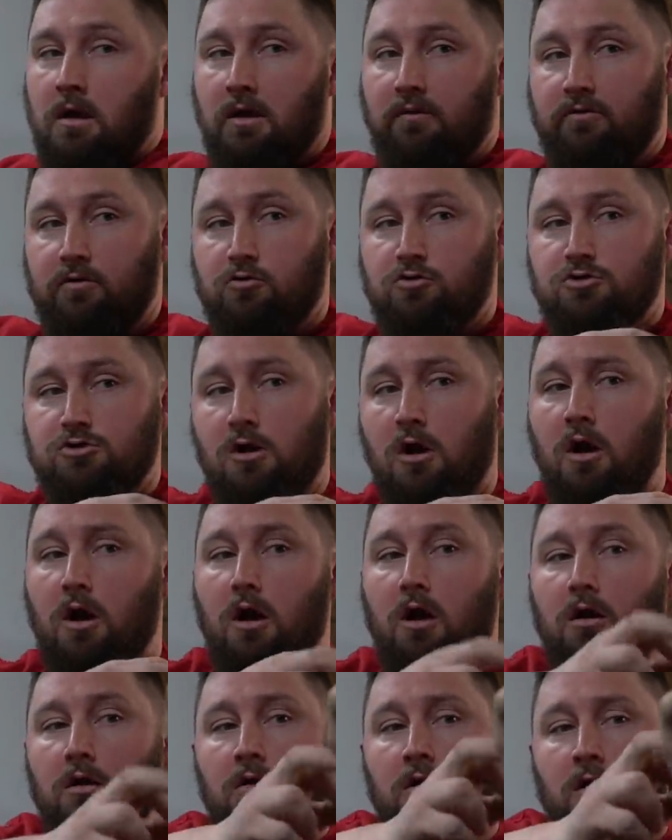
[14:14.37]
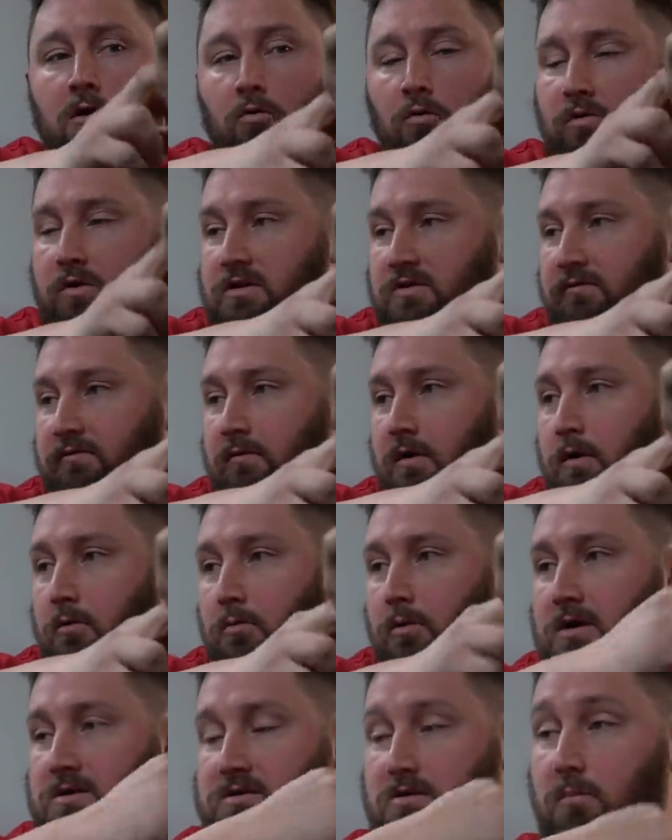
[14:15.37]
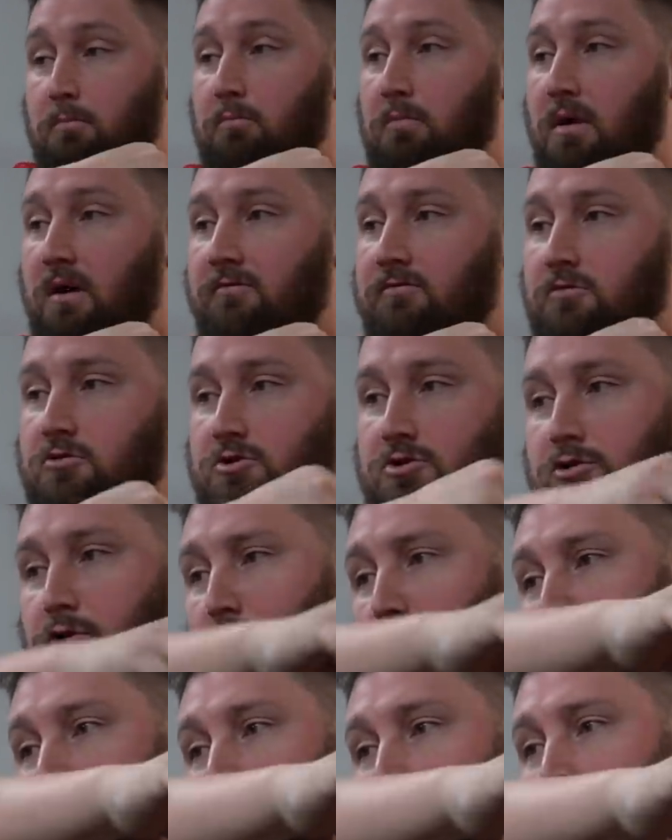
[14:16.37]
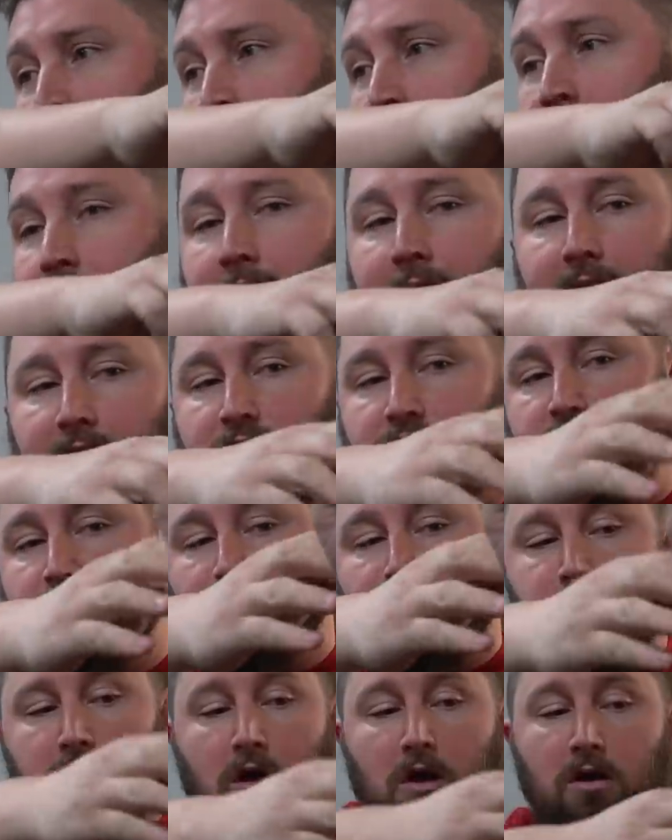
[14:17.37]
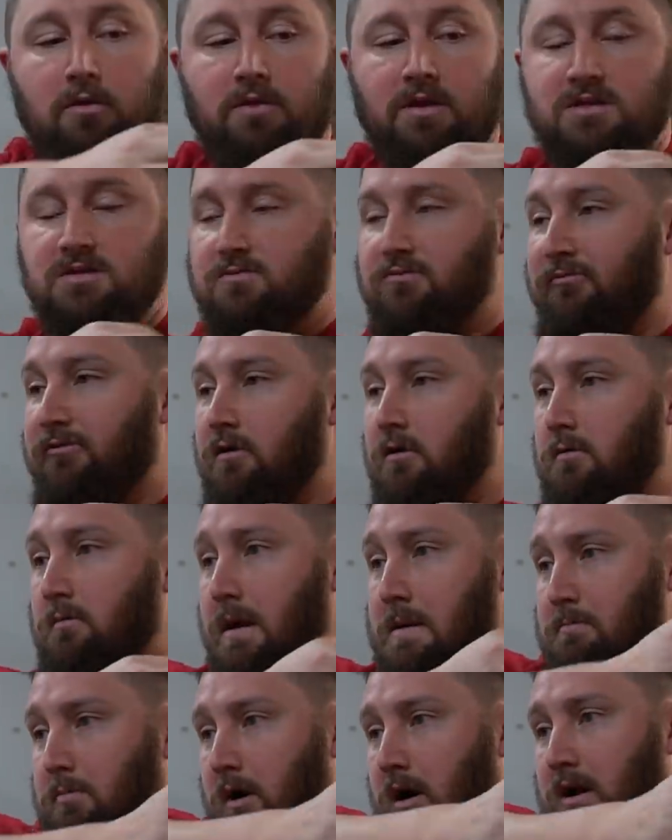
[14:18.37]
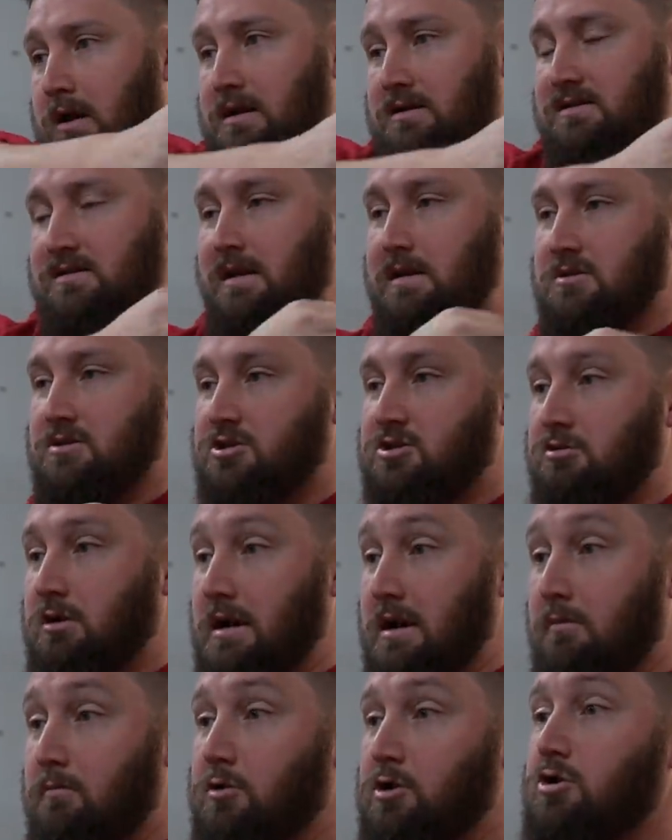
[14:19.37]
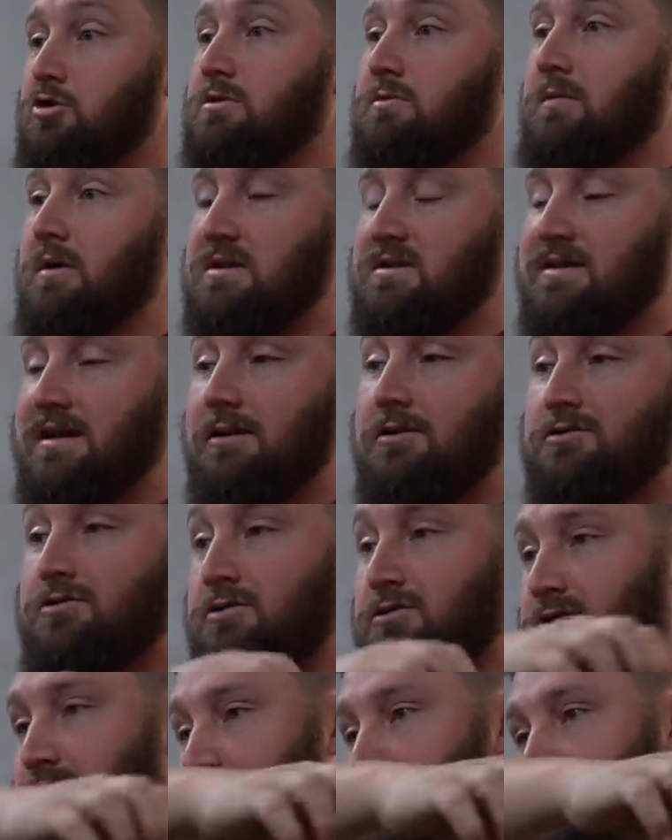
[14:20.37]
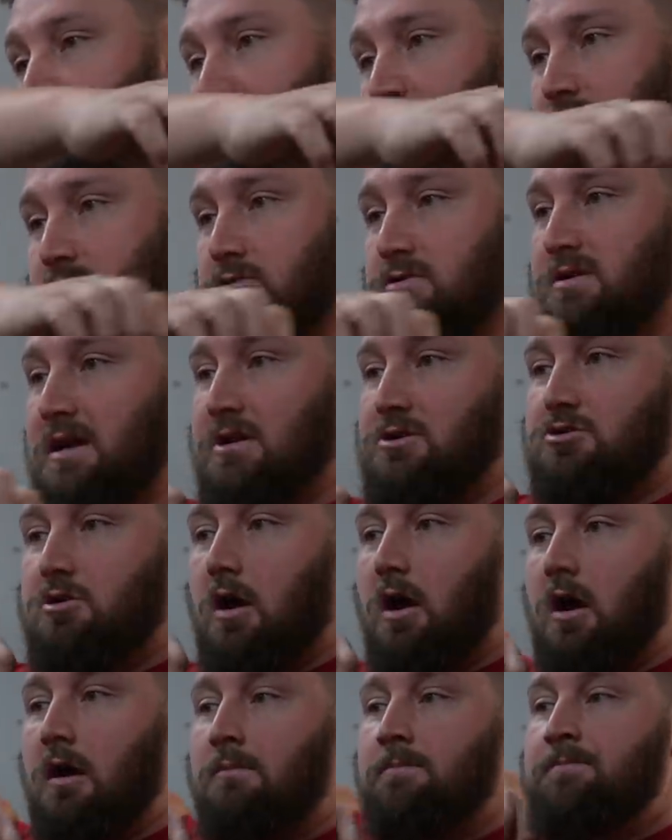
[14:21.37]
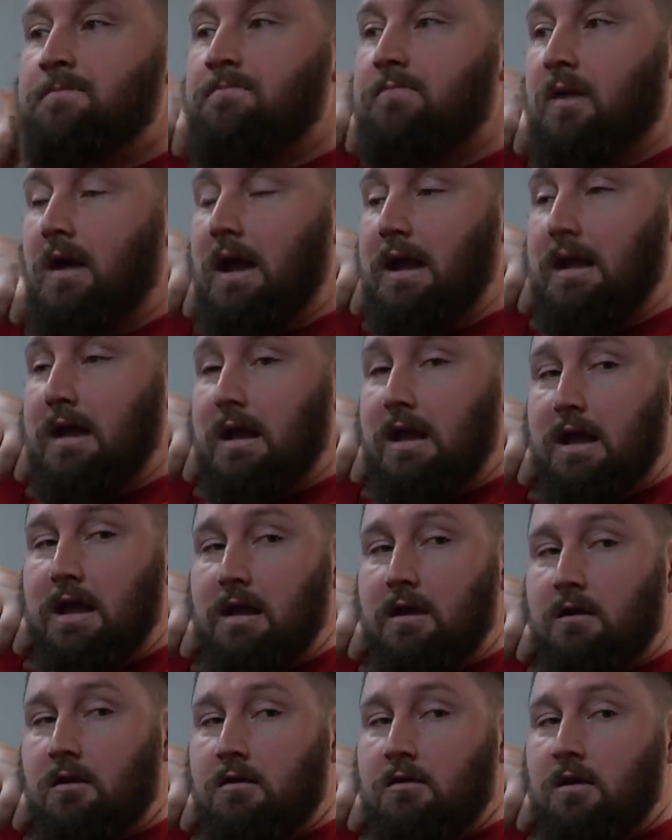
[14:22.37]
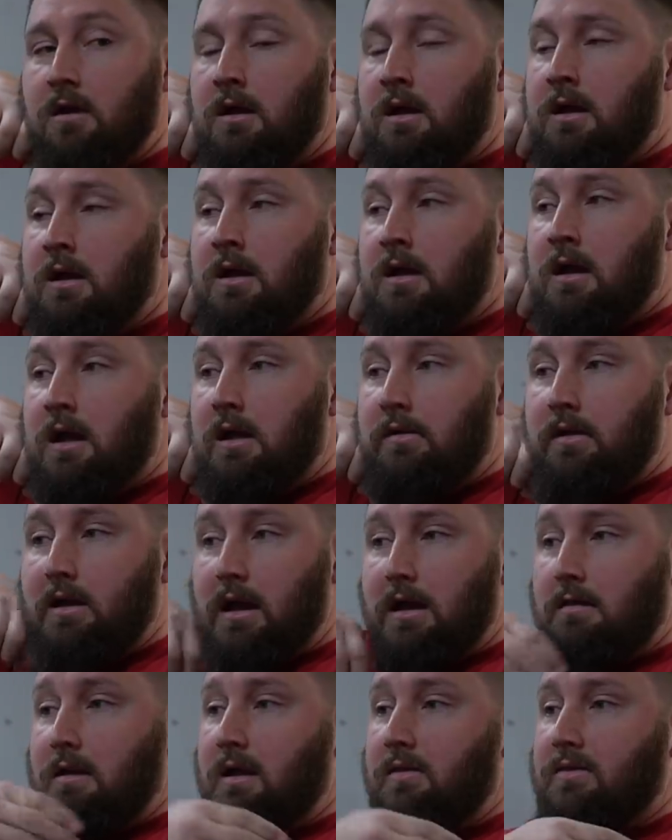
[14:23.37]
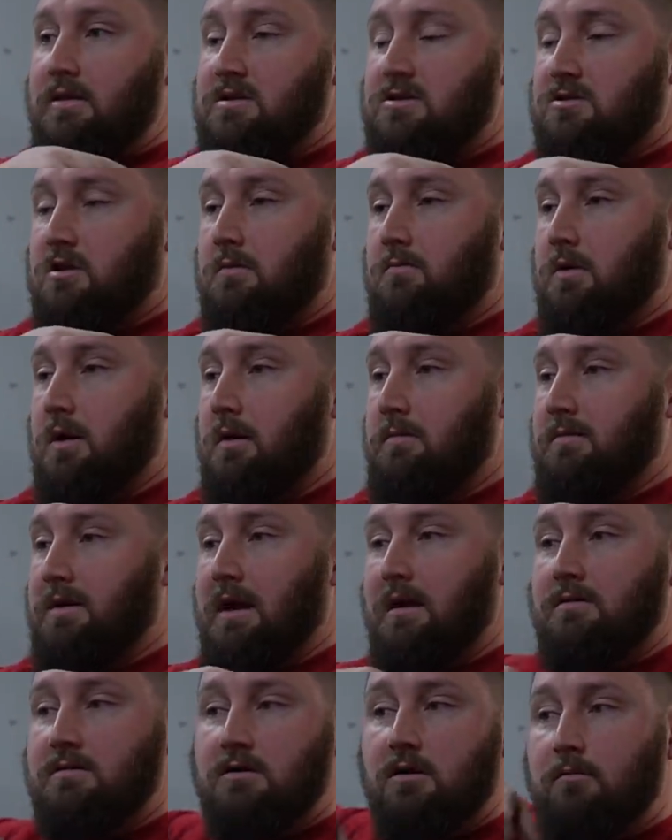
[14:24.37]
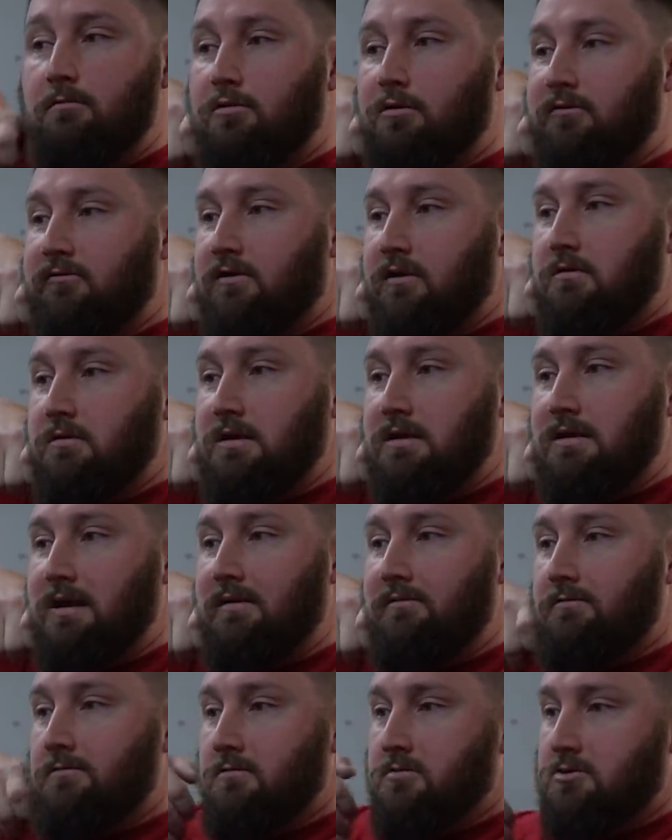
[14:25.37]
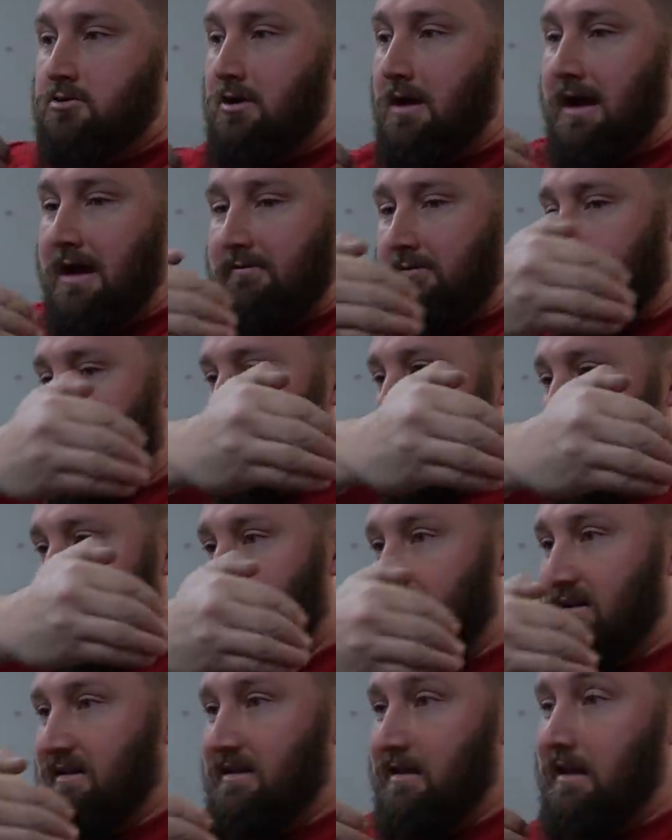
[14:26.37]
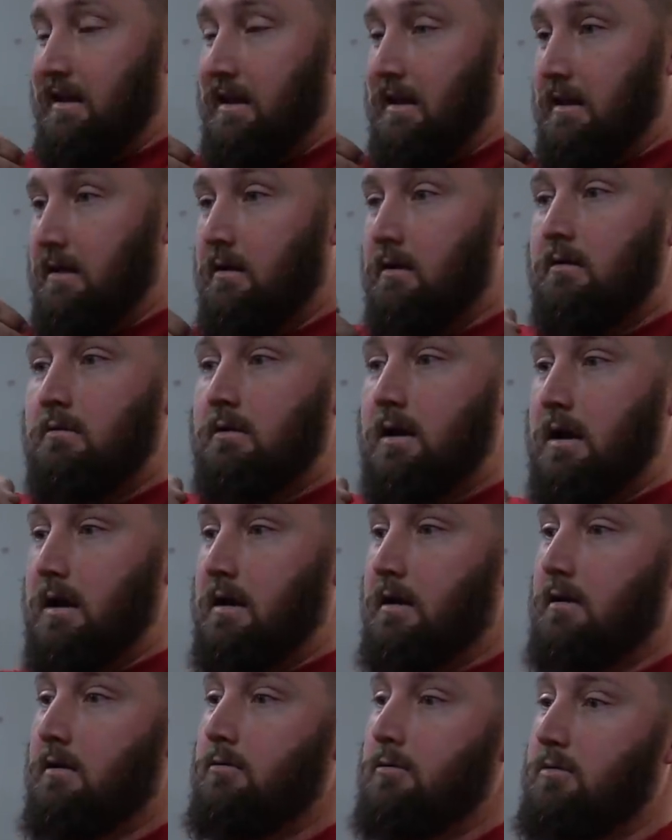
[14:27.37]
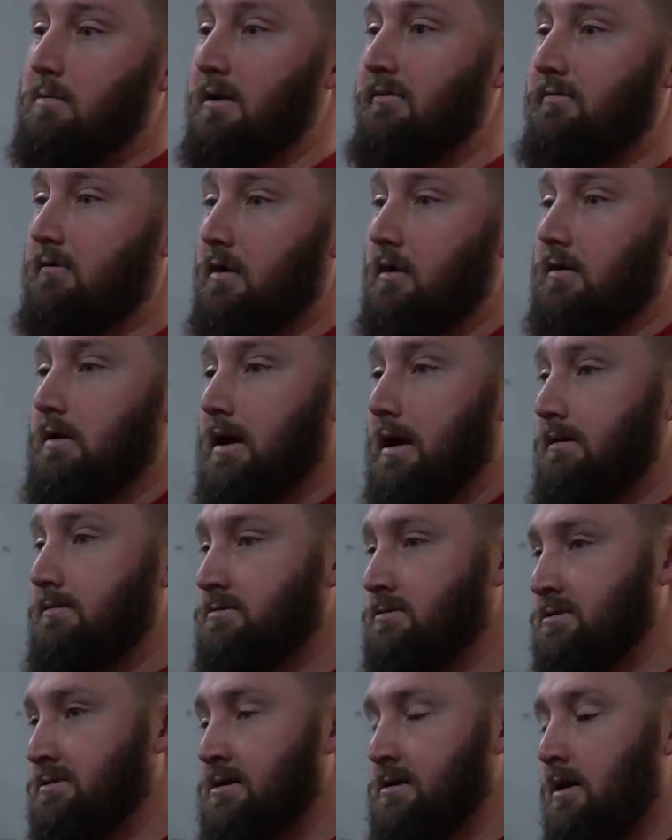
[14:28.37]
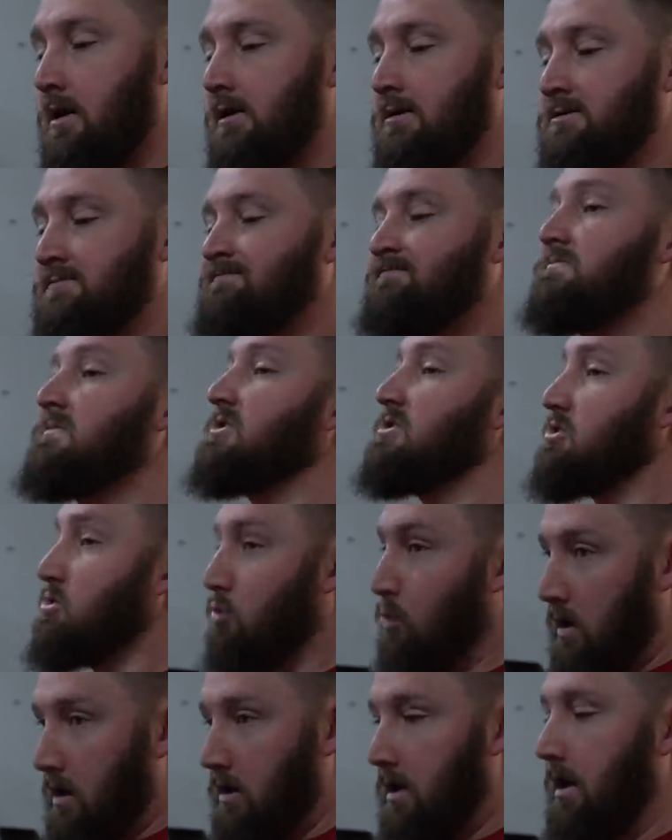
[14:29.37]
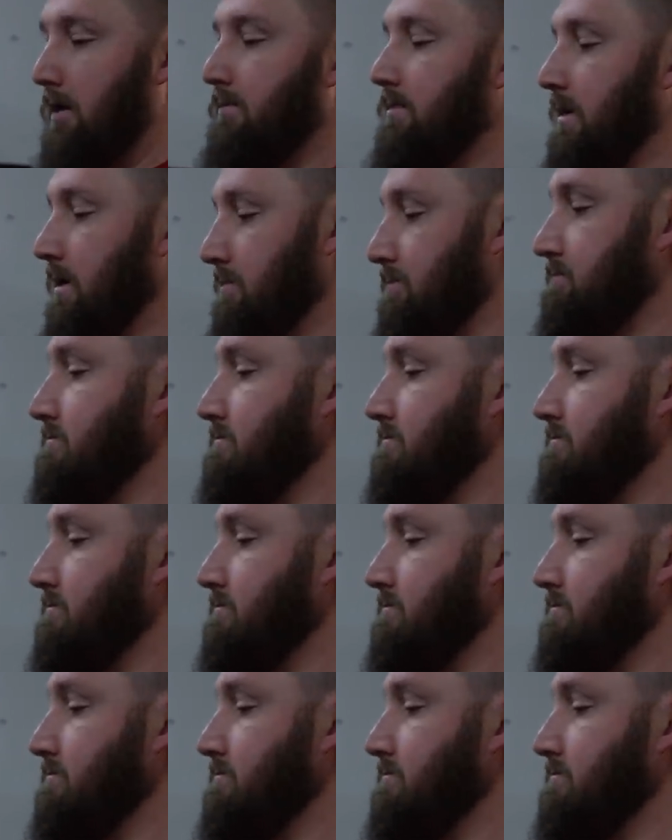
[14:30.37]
If you draw with this front wrist above your shoulder, as you draw, this front of my body is staying straight. I'm using my skeletal structure. So as I draw, I get anchored, and then I let this arm come down till I'm perfectly level. So I have a perfect T right here with my front, okay? So just squared up. Squared up.